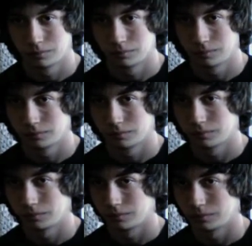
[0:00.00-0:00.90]

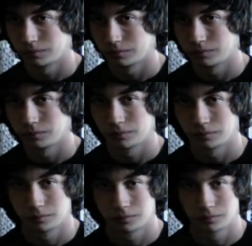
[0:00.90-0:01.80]

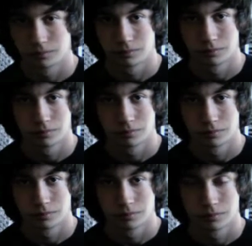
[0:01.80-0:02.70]

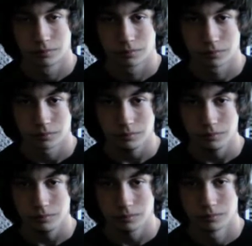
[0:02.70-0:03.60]

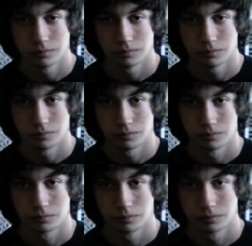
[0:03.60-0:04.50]

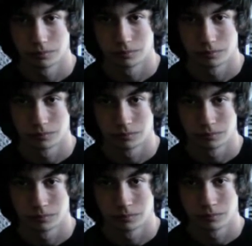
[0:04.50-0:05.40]

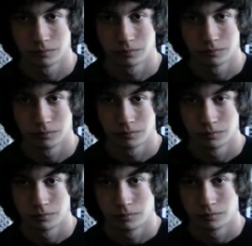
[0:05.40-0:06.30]

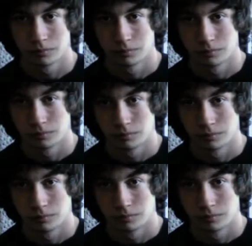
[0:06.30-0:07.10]
(not speaking)